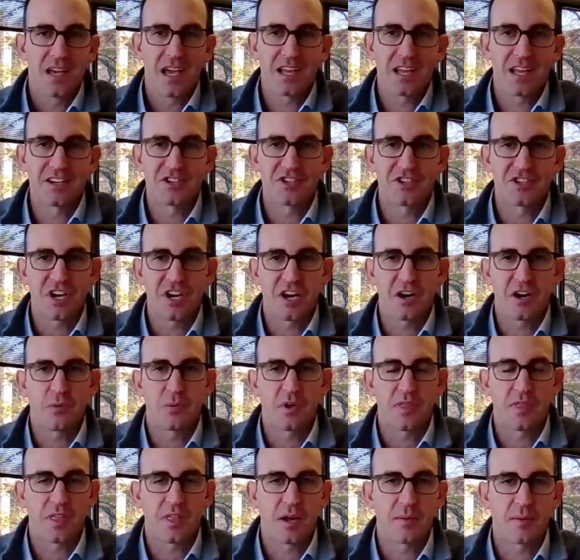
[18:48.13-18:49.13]
and share
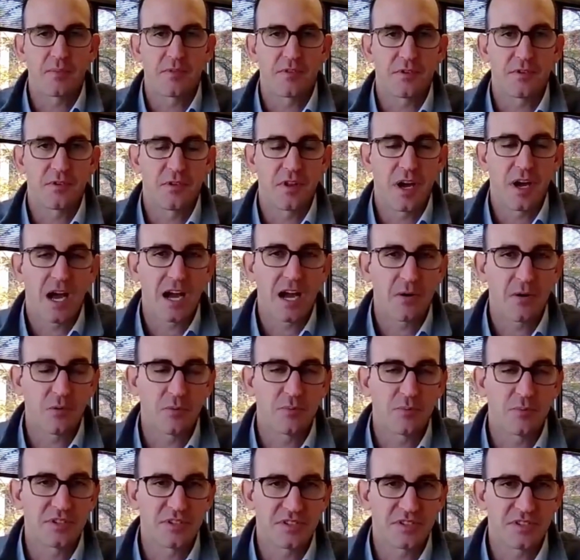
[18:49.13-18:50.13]
with them through the Iowa
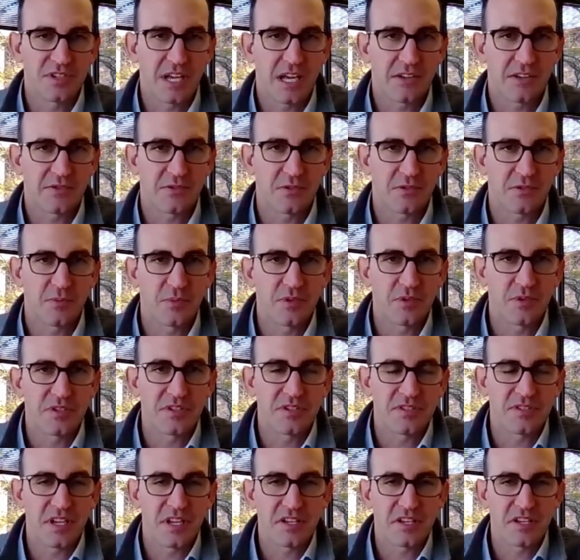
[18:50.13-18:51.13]
Business Council and the
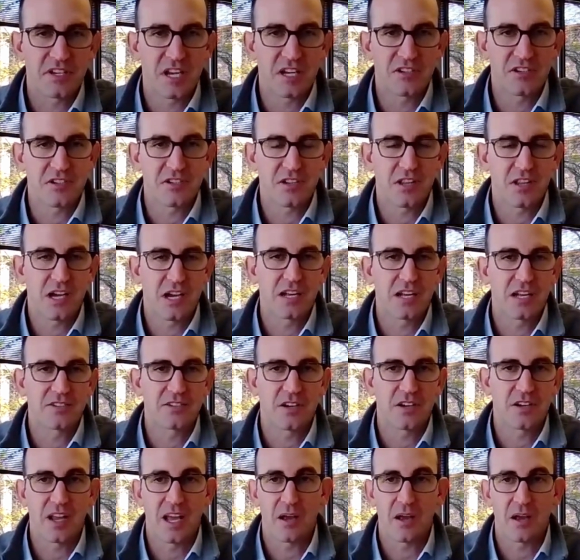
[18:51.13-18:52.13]
Business Education Alliance
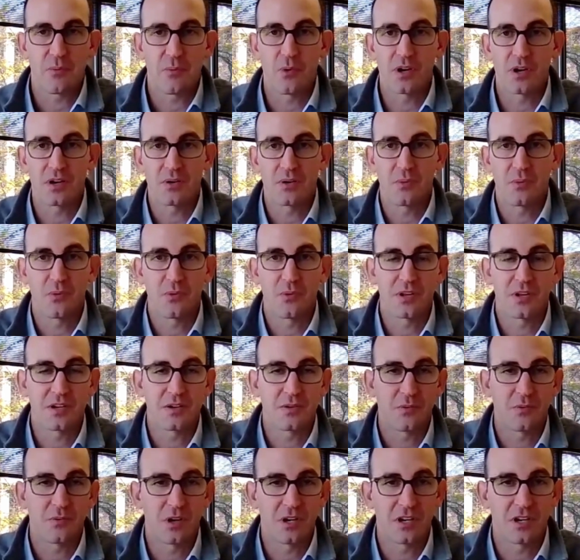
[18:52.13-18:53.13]
on, hey,
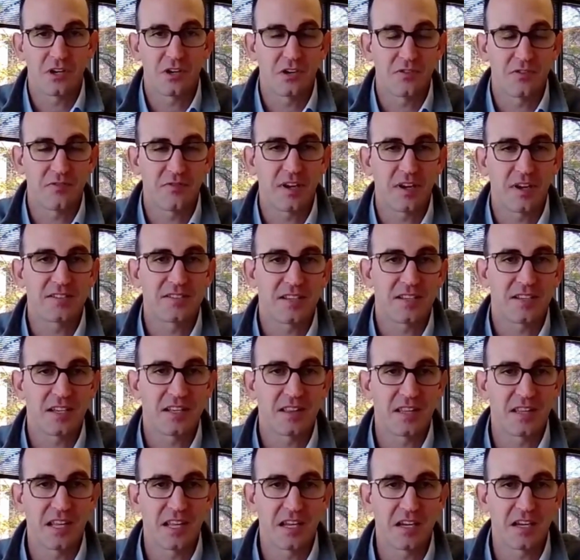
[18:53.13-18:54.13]
what you're facing
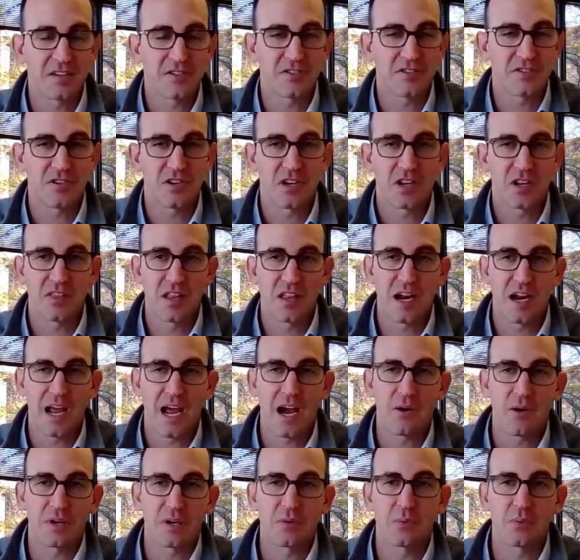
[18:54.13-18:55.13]
in the industry, and then
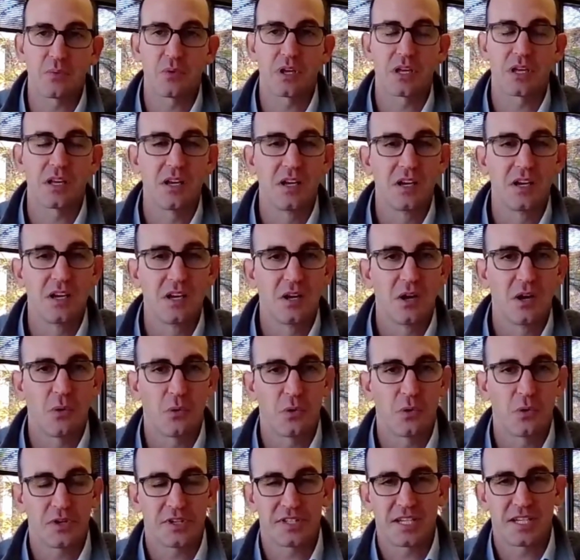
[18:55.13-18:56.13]
how can we
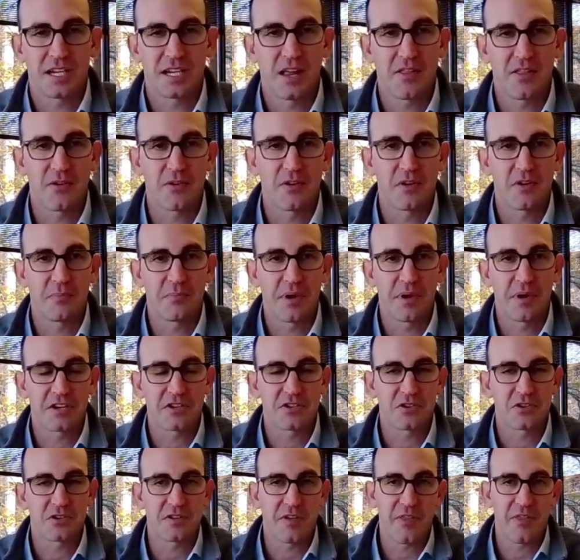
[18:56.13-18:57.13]
work together to make
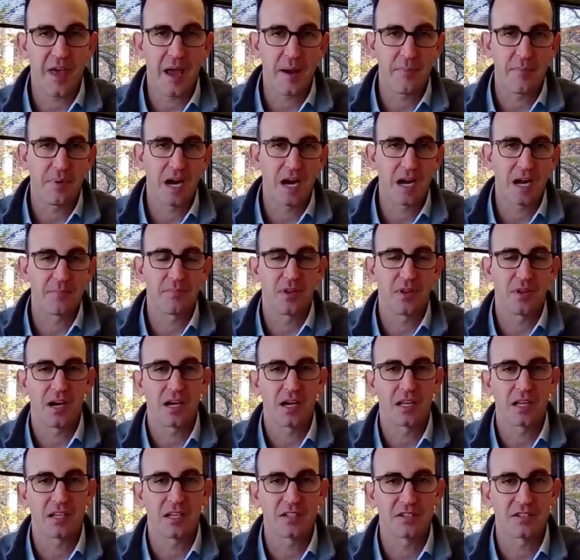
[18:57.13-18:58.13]
sure that
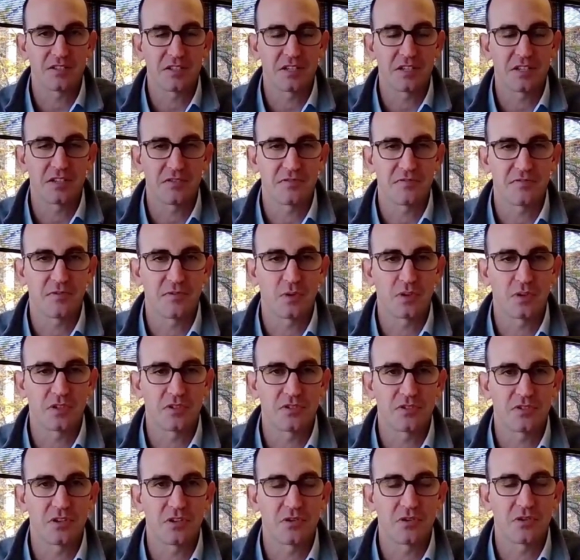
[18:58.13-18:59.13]
pipeline is fully
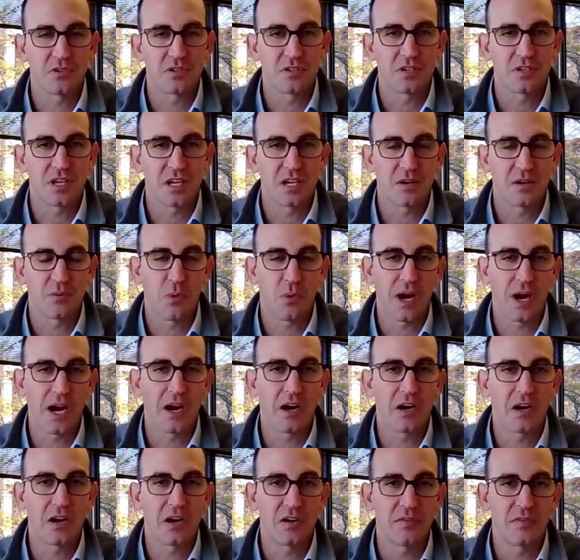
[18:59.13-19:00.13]
tuned and
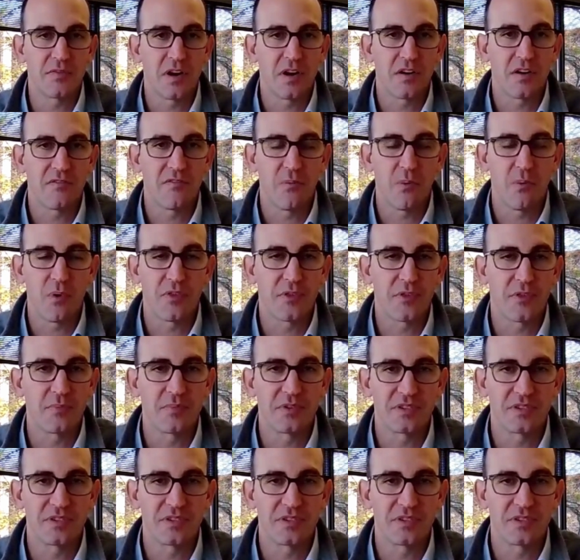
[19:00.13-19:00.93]
aware of what the